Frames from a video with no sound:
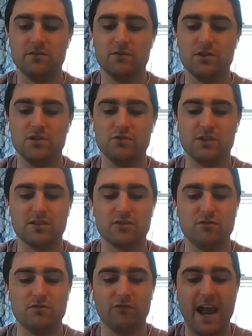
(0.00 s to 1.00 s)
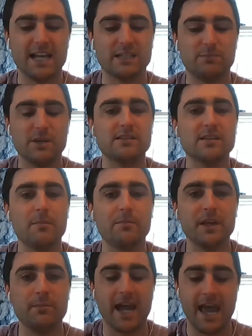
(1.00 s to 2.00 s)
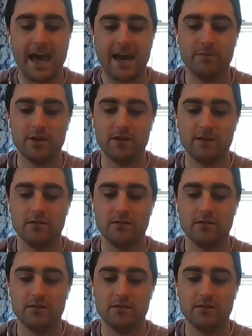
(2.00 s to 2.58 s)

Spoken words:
used to grasping something by habit.